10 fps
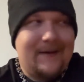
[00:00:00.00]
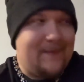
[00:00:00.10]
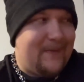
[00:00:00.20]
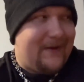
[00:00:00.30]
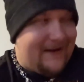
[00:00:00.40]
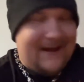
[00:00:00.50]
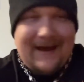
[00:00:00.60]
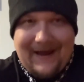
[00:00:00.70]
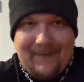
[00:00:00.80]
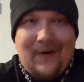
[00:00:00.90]
But
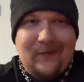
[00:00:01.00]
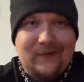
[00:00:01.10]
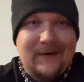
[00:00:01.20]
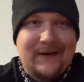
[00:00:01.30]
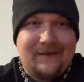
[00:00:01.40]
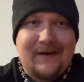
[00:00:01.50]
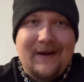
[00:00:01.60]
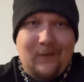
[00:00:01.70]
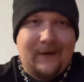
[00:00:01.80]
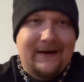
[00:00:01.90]
yeah, I'm also going to try
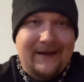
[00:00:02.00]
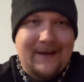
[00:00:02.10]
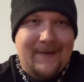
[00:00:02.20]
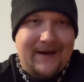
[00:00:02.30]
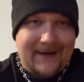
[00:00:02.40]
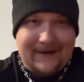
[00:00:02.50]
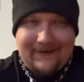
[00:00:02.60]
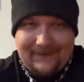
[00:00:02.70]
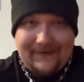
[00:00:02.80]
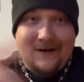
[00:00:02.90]
working to get my
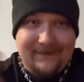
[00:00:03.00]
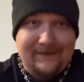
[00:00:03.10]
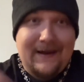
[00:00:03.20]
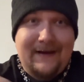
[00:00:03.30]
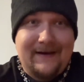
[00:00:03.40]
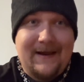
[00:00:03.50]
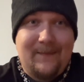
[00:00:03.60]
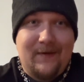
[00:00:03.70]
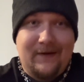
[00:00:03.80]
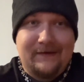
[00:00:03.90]
like GED
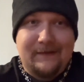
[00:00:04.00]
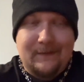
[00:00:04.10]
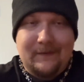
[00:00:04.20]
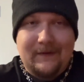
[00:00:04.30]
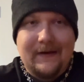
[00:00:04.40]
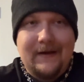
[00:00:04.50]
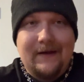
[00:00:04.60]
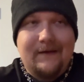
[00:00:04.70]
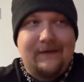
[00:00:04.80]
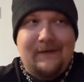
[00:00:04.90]
pretty soon.
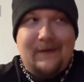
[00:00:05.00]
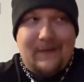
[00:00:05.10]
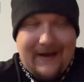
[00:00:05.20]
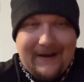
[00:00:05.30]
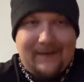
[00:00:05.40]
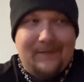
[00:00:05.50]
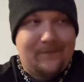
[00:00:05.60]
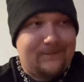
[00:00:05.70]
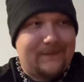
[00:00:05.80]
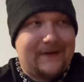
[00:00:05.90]
So I
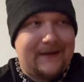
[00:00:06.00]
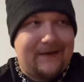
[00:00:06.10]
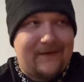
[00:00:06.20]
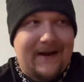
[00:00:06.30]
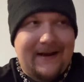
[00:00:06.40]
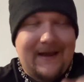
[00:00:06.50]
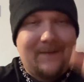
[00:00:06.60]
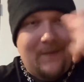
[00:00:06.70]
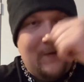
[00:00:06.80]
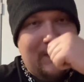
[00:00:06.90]
can try to
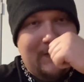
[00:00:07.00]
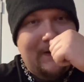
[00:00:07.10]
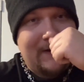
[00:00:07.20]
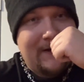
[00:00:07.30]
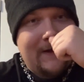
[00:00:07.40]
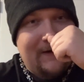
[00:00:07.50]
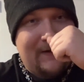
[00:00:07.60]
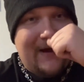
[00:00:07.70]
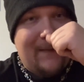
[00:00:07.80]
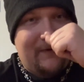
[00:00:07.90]
get more
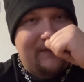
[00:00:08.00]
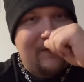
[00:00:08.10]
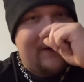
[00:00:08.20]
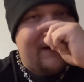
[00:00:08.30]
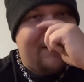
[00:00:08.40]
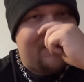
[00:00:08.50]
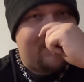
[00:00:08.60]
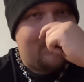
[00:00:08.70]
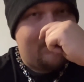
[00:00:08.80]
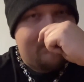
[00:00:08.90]
good
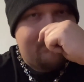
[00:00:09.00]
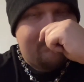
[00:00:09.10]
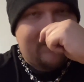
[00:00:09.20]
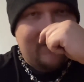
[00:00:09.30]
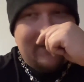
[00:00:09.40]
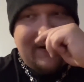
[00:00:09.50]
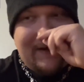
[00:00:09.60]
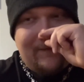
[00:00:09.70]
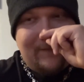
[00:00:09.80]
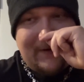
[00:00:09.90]
opportunities soon
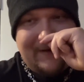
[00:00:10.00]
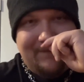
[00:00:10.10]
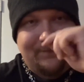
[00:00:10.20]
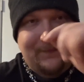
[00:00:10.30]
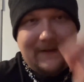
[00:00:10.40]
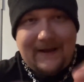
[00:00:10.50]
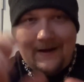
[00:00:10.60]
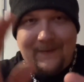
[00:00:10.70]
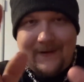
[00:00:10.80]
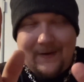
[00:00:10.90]
enough. But
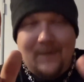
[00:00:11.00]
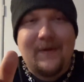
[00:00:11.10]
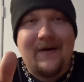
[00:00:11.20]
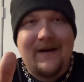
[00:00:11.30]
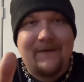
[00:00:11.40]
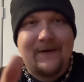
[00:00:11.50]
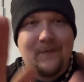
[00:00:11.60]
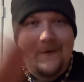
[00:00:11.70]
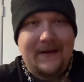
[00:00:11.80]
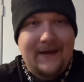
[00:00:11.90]
anyway, hope you all have a
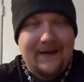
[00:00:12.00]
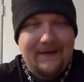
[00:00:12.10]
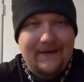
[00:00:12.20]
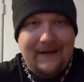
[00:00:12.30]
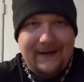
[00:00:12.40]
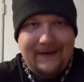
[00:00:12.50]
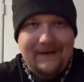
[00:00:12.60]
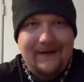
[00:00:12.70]
good weekend, and